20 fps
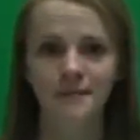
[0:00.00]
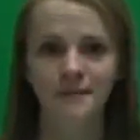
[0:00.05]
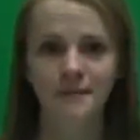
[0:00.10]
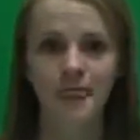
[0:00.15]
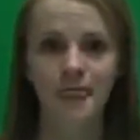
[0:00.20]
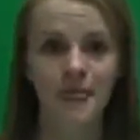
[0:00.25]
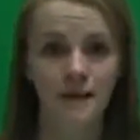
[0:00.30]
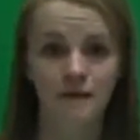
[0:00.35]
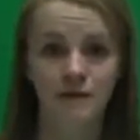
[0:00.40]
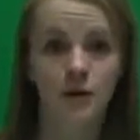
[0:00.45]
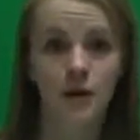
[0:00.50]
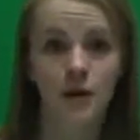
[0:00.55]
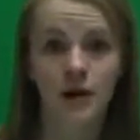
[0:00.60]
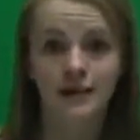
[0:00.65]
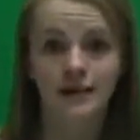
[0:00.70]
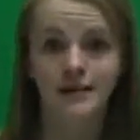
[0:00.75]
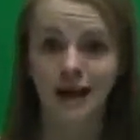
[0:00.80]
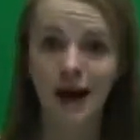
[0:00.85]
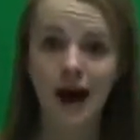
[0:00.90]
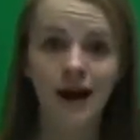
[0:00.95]
If you want
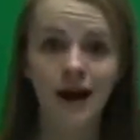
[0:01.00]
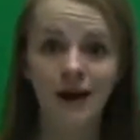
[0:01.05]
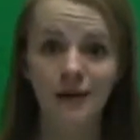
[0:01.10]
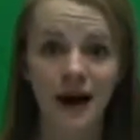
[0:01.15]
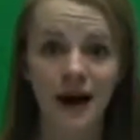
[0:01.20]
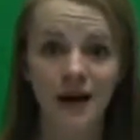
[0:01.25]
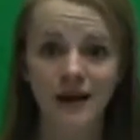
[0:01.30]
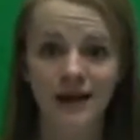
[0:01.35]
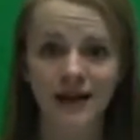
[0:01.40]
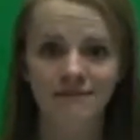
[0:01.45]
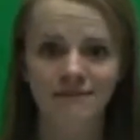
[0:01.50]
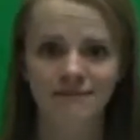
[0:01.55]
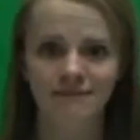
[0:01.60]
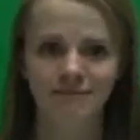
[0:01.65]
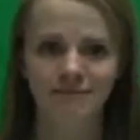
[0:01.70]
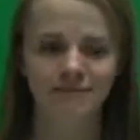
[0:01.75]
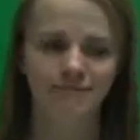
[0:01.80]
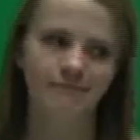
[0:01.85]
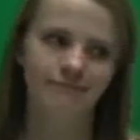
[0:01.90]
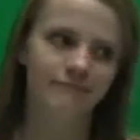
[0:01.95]
to talk about it,
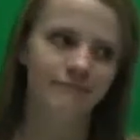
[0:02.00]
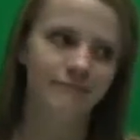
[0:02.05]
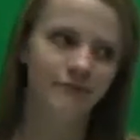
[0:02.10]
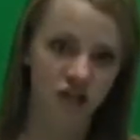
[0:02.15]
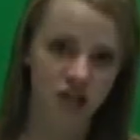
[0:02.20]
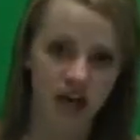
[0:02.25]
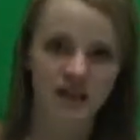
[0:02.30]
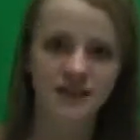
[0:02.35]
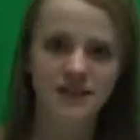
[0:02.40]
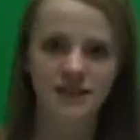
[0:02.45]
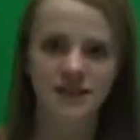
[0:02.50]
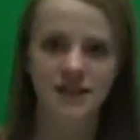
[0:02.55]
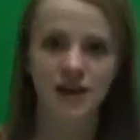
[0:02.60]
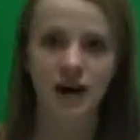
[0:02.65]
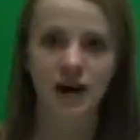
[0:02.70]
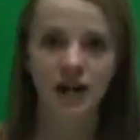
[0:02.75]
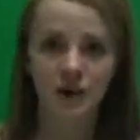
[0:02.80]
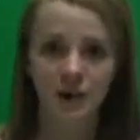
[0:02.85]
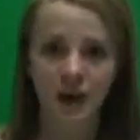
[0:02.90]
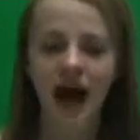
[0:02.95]
chances are
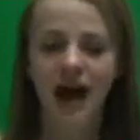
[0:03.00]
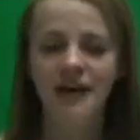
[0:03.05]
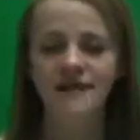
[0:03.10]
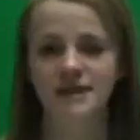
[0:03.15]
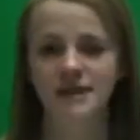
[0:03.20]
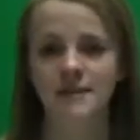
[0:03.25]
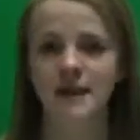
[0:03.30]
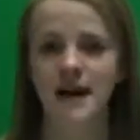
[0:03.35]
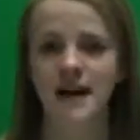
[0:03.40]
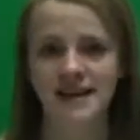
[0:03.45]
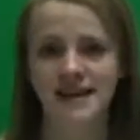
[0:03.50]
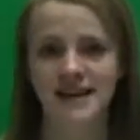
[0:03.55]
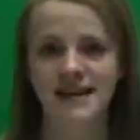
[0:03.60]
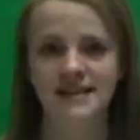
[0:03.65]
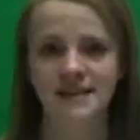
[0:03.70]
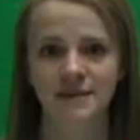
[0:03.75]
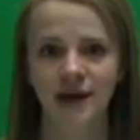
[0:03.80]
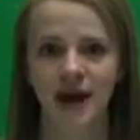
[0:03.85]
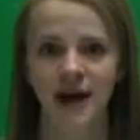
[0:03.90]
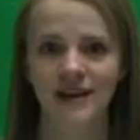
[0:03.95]
you have some ideas
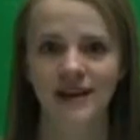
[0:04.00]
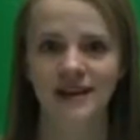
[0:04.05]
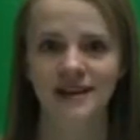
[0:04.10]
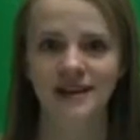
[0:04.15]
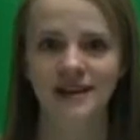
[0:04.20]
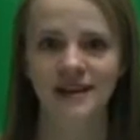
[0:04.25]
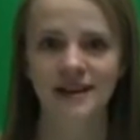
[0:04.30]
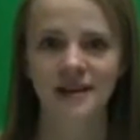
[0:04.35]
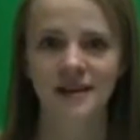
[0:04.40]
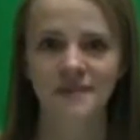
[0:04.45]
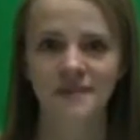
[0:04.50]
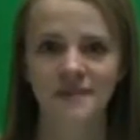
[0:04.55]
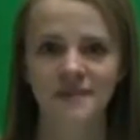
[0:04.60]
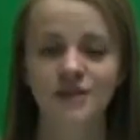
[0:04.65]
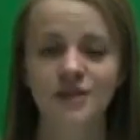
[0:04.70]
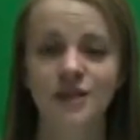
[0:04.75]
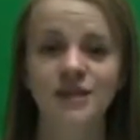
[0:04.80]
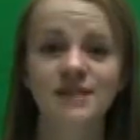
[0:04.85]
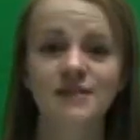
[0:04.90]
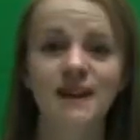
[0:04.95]
about it.
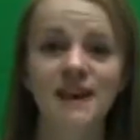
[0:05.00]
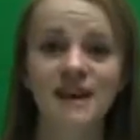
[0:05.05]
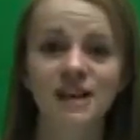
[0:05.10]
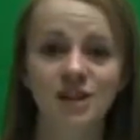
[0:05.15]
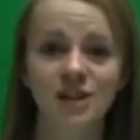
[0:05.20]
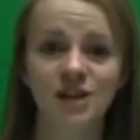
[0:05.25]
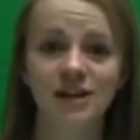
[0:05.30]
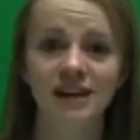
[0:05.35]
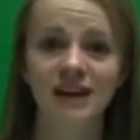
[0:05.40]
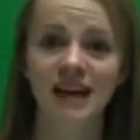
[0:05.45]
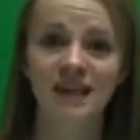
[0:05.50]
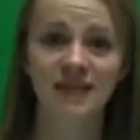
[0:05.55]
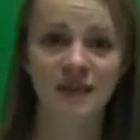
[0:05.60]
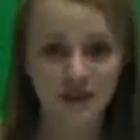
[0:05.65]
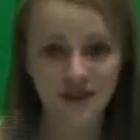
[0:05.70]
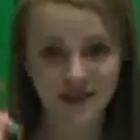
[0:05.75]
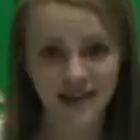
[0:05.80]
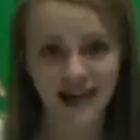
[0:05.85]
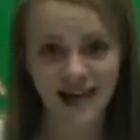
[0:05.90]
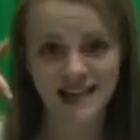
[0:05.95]
Just make sure to get
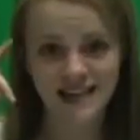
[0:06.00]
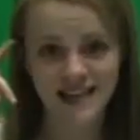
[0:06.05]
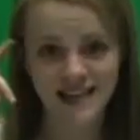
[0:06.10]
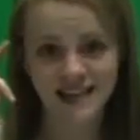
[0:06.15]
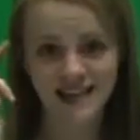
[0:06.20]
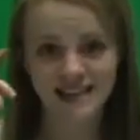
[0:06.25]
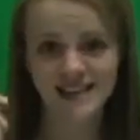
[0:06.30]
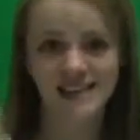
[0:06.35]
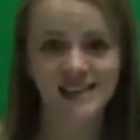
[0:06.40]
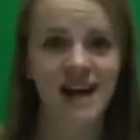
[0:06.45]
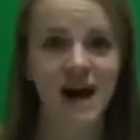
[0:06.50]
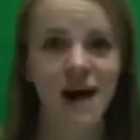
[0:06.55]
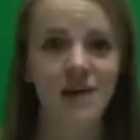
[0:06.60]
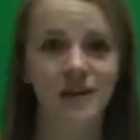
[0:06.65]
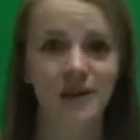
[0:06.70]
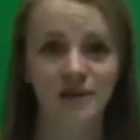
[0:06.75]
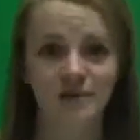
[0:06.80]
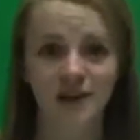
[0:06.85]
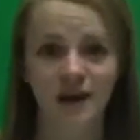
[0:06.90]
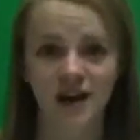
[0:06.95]
those ideas down
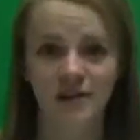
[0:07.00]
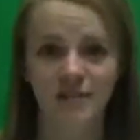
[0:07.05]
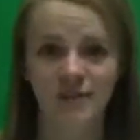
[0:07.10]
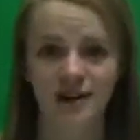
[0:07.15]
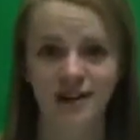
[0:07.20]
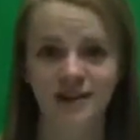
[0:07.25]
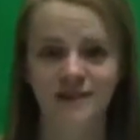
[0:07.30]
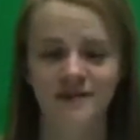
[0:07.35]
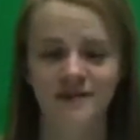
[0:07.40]
on paper.